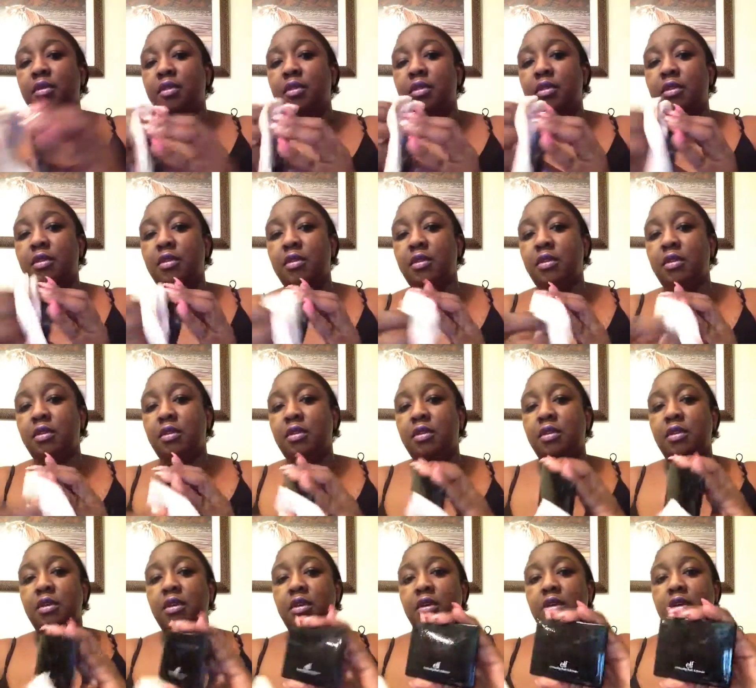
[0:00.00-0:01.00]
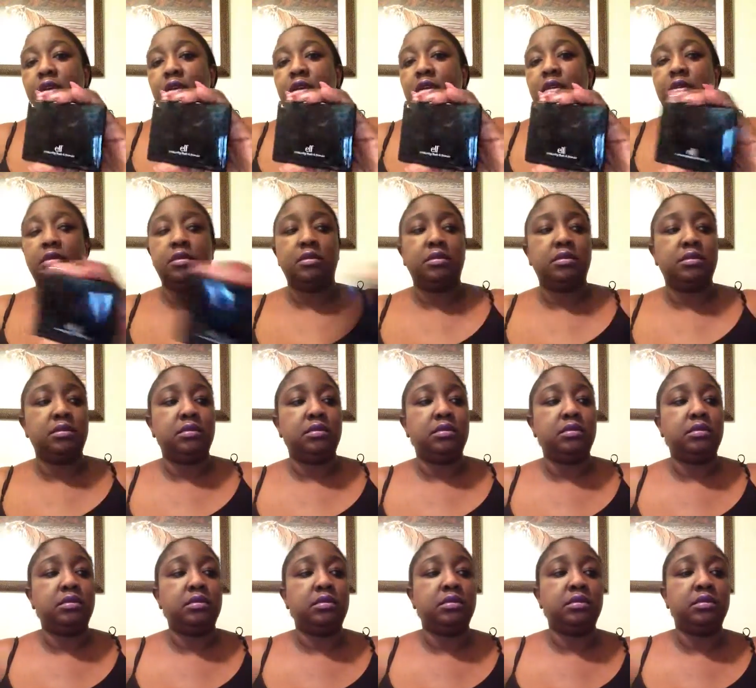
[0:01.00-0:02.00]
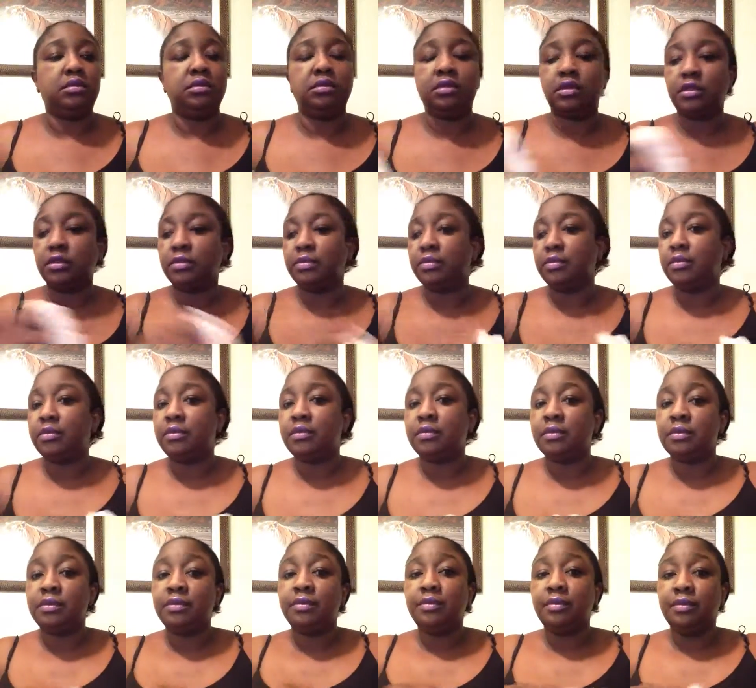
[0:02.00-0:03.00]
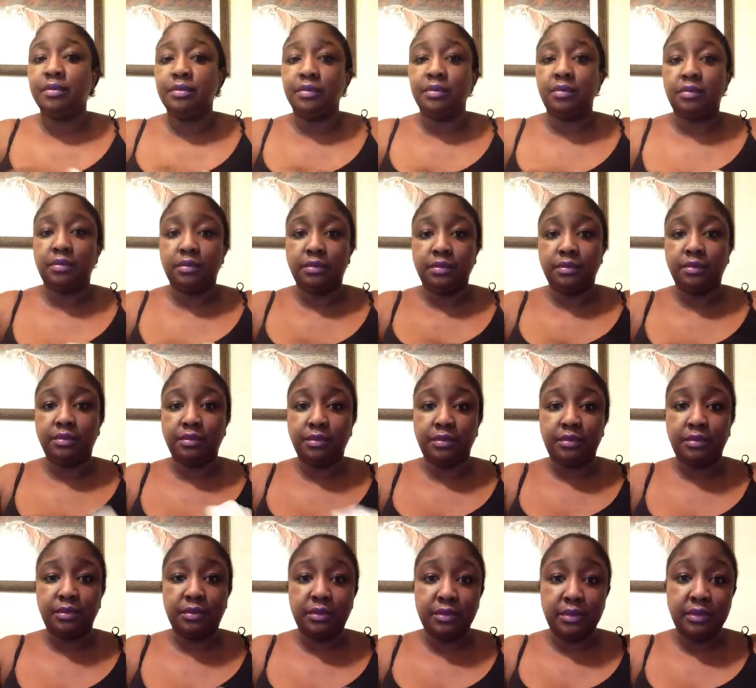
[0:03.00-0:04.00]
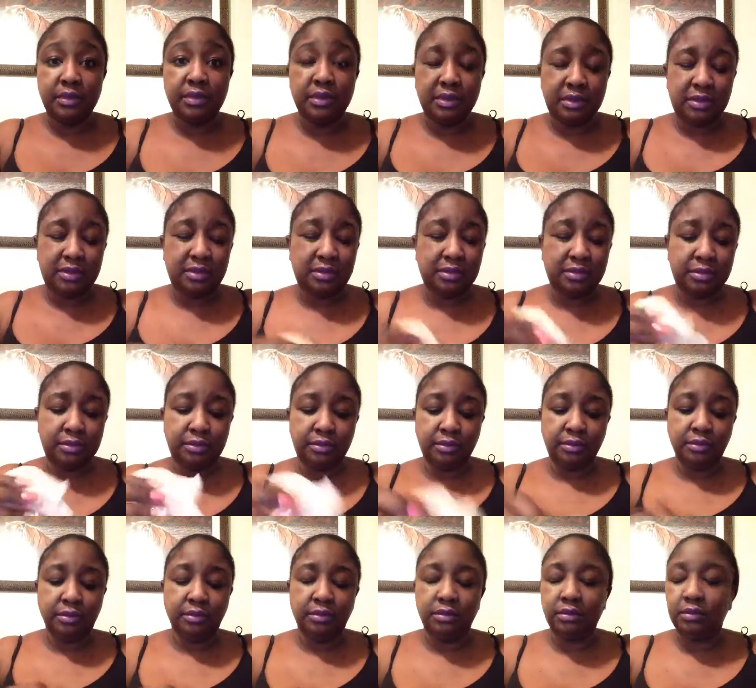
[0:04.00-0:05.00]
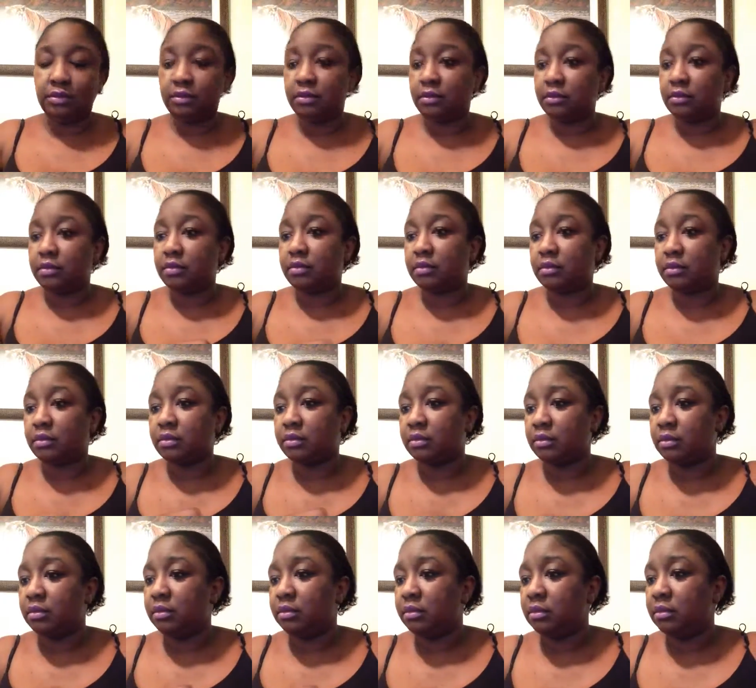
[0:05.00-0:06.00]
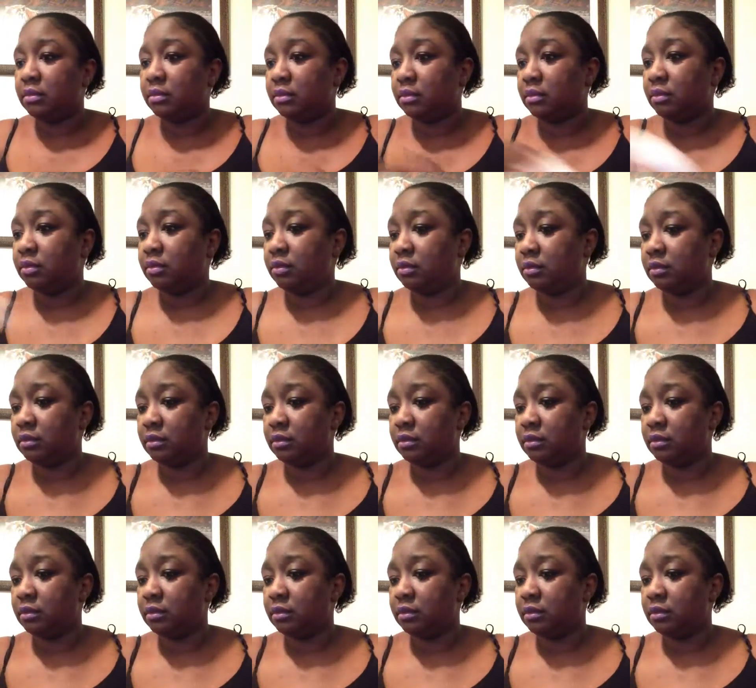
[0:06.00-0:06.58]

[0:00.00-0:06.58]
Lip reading: (silence)